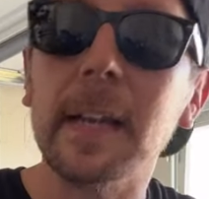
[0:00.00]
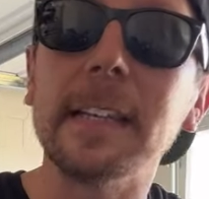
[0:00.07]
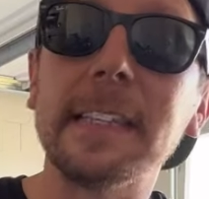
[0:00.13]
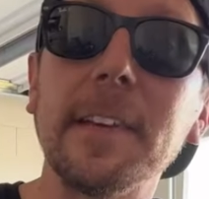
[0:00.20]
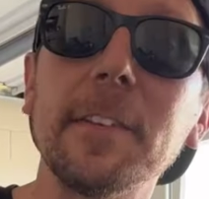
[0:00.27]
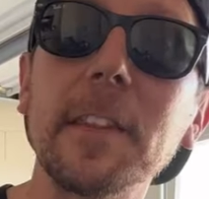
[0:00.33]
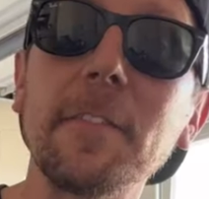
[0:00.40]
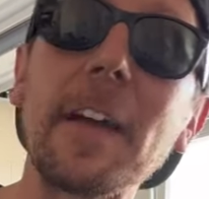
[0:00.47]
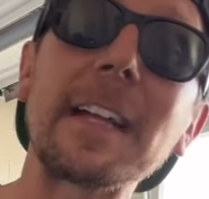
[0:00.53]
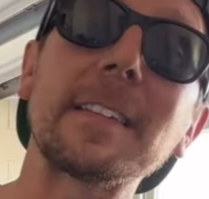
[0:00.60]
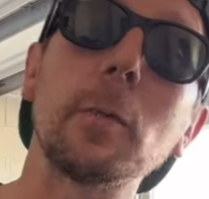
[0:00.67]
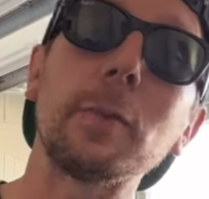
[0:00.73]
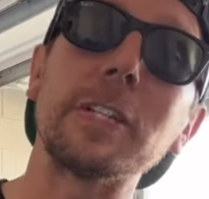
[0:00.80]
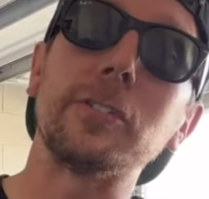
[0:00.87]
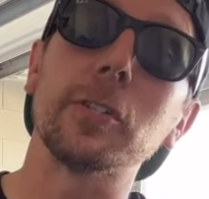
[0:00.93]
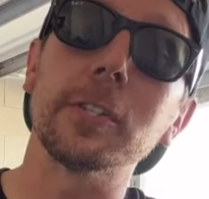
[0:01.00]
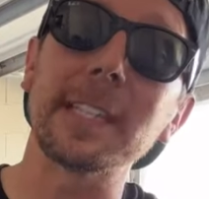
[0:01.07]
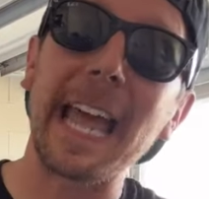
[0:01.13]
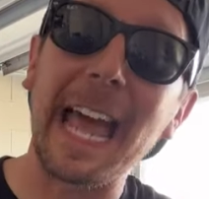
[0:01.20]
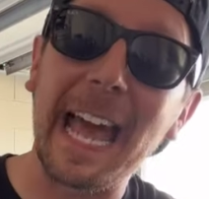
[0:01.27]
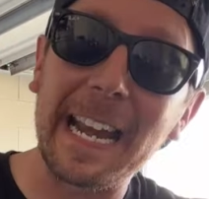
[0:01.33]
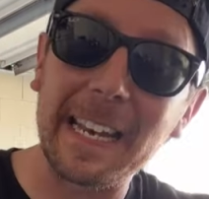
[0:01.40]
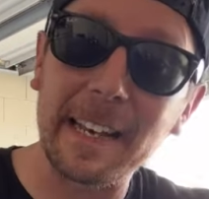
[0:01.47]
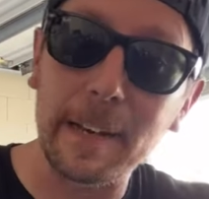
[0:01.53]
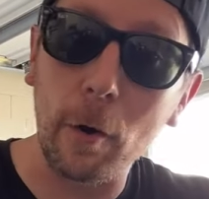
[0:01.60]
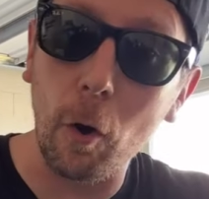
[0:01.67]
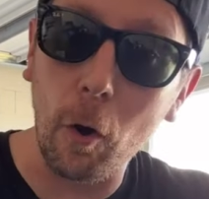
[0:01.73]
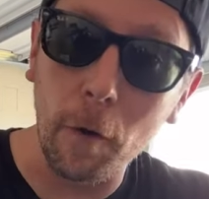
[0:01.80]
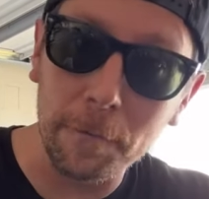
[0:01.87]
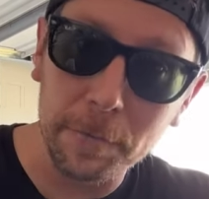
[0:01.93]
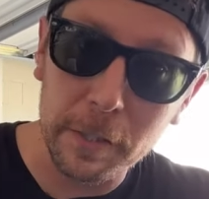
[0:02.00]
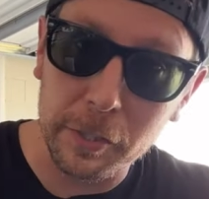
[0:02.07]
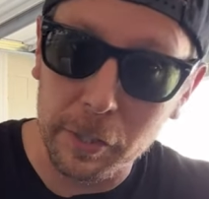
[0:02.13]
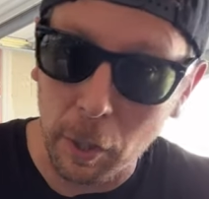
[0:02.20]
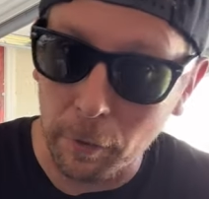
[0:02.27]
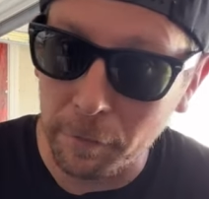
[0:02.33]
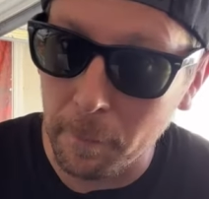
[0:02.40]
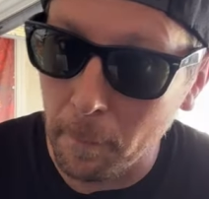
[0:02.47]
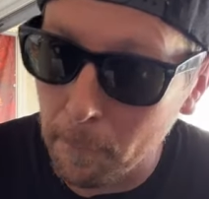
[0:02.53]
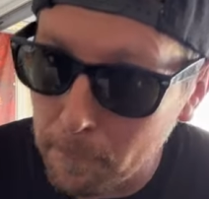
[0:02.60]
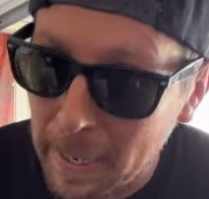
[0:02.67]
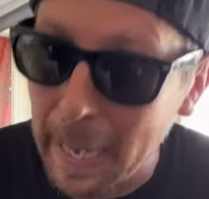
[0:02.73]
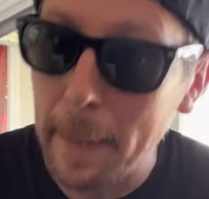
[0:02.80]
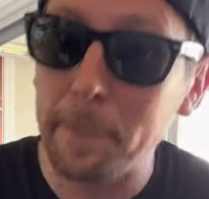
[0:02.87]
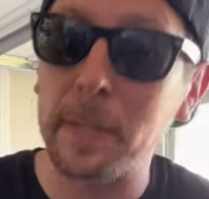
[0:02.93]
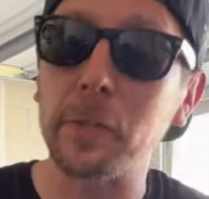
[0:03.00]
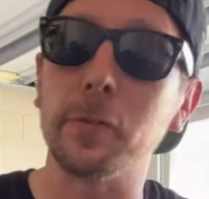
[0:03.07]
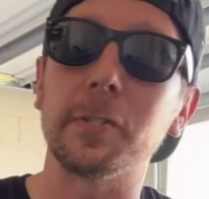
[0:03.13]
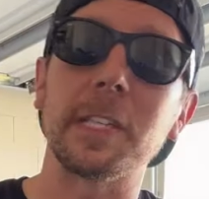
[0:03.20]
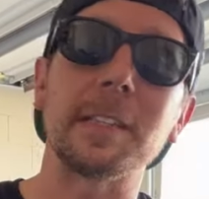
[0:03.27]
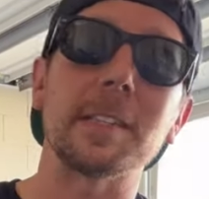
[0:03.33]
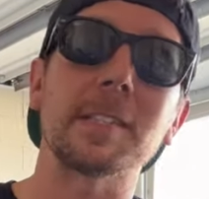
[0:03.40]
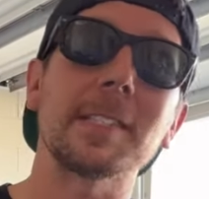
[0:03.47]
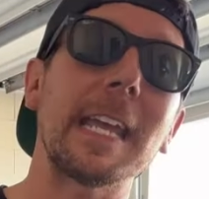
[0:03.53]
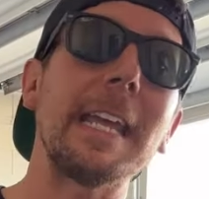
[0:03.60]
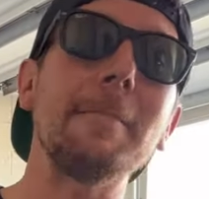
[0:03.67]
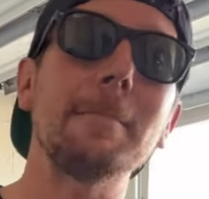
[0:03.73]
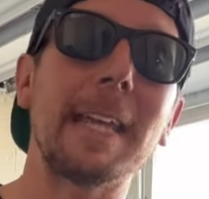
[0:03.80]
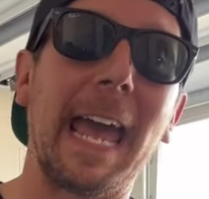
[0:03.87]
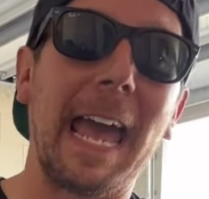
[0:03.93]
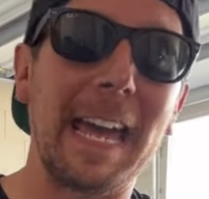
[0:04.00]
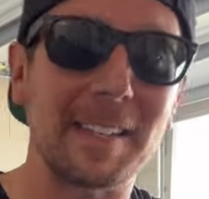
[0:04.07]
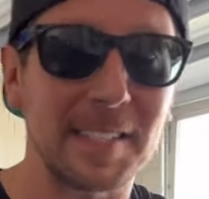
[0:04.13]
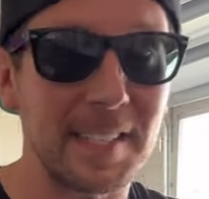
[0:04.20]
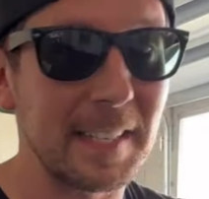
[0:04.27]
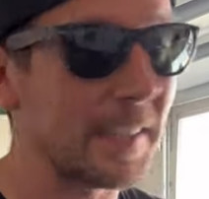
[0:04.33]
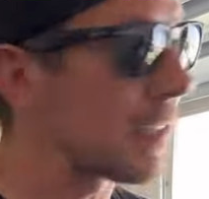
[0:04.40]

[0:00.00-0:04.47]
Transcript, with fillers: Given the fact that we just added an off-the-shelf map using the same gas in the